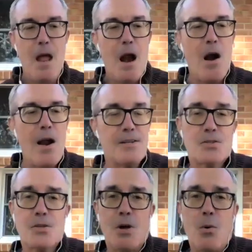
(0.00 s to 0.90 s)
All right, so
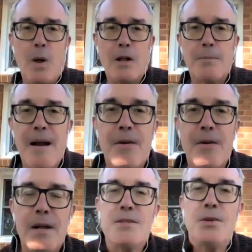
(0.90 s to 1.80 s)
welcome
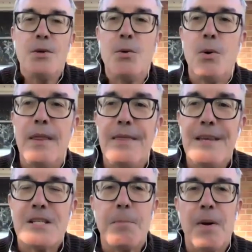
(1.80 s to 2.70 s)
everyone to
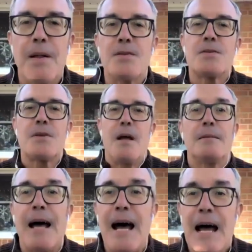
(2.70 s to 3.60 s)
this month's
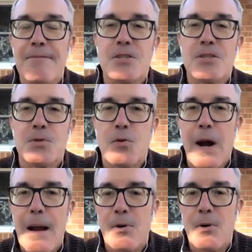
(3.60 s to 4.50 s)
live
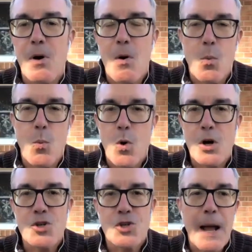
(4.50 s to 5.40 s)
subscriber
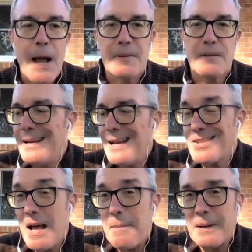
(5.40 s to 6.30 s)
workshop.
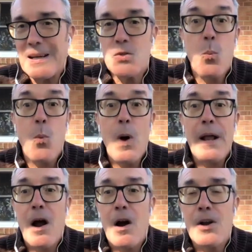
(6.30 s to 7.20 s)
Today's topic is,
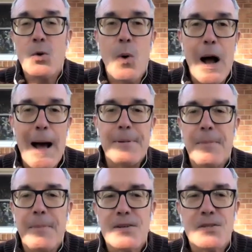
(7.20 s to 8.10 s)
what are you
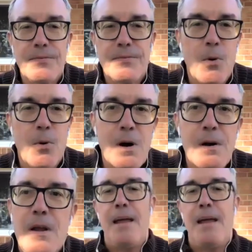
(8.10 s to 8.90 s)
optimizing for?